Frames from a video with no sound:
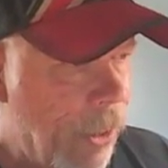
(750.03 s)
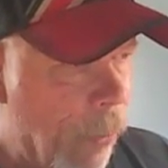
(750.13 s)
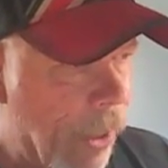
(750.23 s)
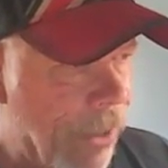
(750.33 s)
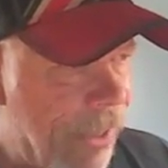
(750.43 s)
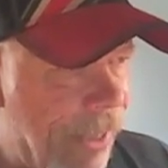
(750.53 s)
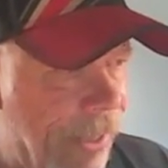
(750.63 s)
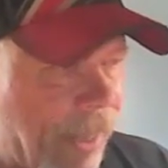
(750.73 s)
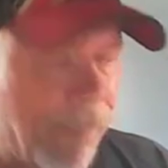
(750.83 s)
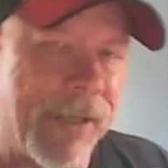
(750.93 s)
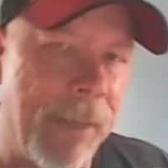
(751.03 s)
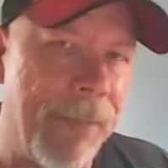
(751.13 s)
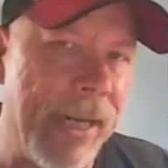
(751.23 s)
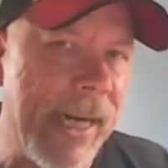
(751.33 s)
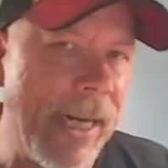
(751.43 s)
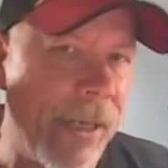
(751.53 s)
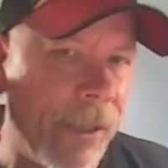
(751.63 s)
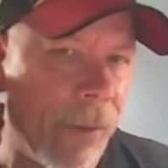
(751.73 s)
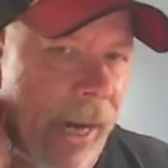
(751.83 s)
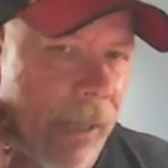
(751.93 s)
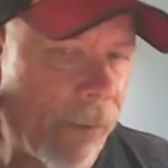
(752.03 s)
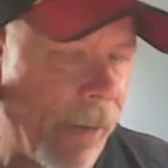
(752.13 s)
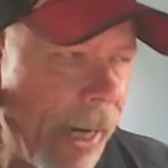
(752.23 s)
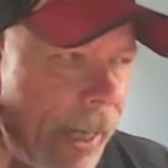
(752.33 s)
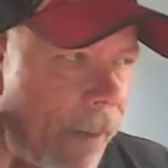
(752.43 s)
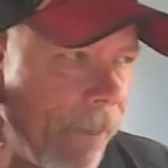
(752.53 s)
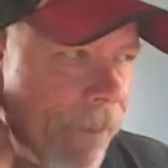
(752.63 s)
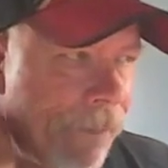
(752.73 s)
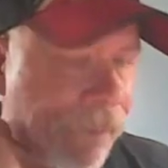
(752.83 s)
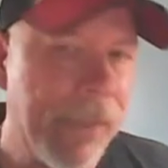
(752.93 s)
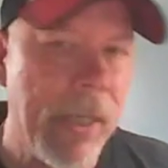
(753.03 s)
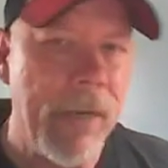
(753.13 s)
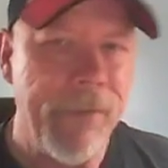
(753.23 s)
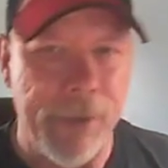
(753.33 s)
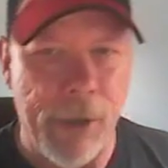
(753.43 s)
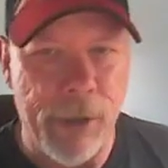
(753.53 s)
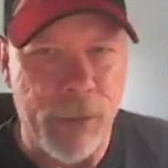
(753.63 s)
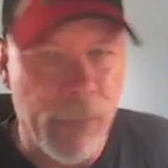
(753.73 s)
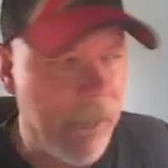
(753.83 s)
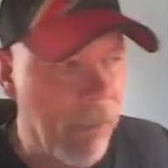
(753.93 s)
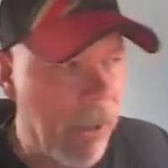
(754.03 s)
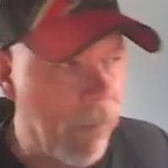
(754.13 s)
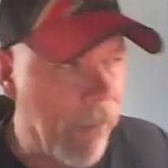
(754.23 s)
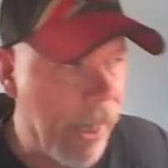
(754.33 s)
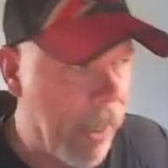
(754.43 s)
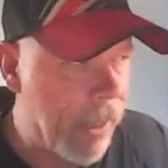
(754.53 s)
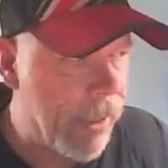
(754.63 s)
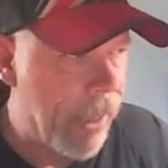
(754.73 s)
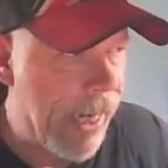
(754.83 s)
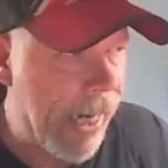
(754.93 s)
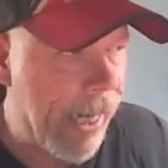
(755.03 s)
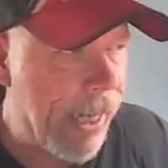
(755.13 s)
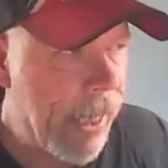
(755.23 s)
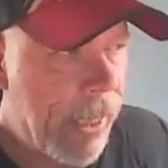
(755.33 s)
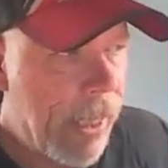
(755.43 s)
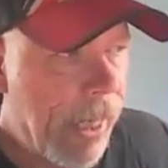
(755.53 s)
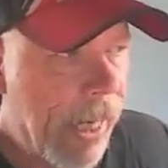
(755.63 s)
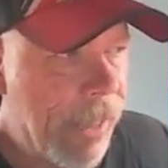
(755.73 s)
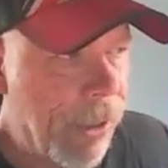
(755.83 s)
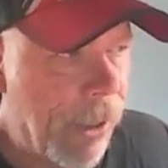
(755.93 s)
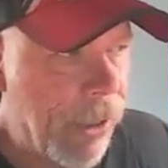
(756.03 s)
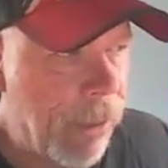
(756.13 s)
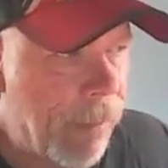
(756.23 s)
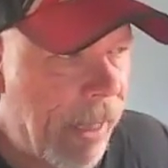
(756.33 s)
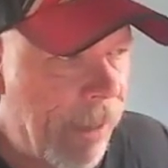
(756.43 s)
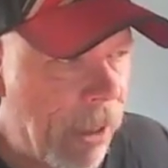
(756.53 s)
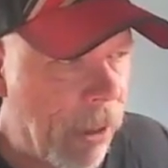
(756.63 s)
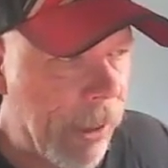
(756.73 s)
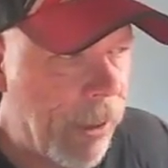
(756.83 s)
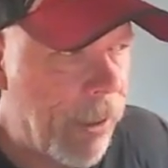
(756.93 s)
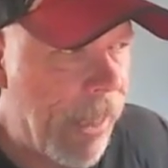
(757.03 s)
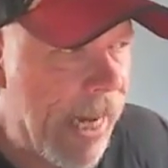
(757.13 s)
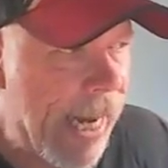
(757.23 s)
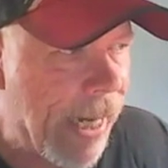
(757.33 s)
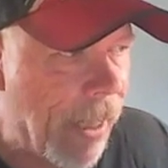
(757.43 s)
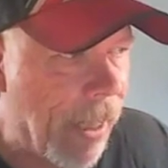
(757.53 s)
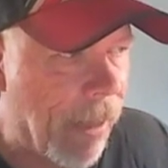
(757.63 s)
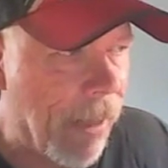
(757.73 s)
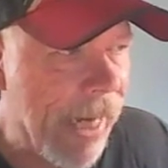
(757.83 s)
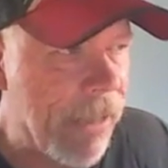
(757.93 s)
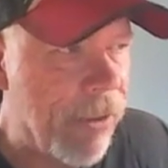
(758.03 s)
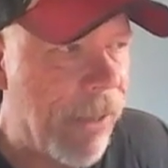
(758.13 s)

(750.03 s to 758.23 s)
want to send them something indirect right here. If you'll notice what I wrote right here, I said, hey, I saw you may be looking to add a little extra